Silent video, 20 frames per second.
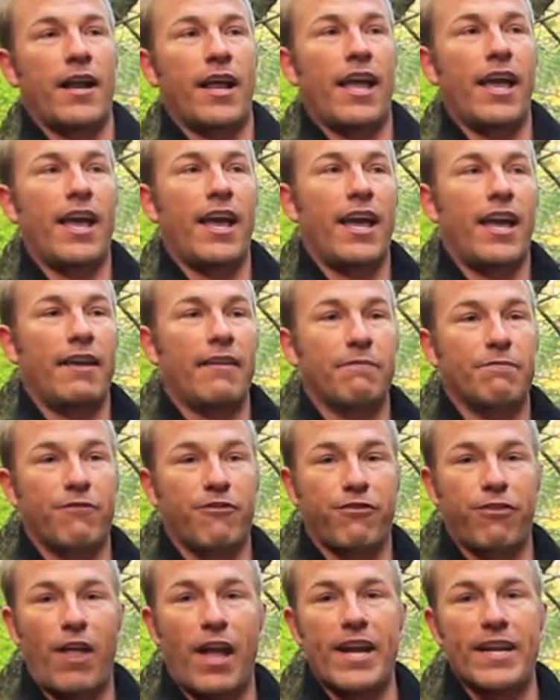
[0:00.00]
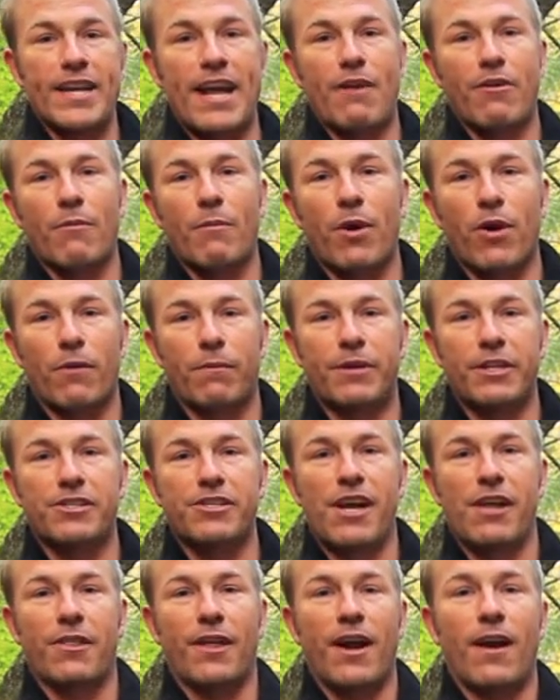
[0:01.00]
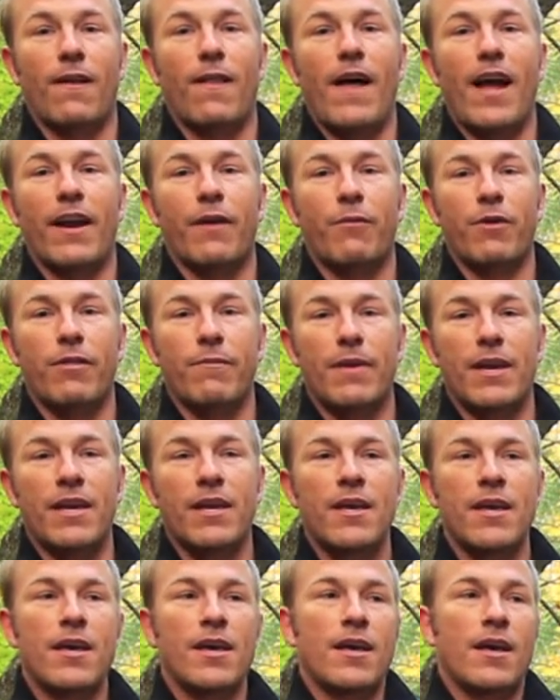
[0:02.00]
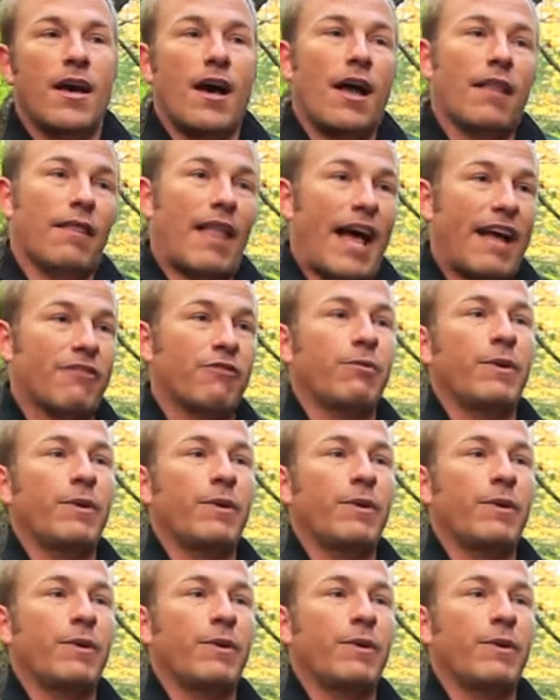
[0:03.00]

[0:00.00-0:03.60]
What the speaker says: a flight down to Myrtle Beach, South Carolina with me. Last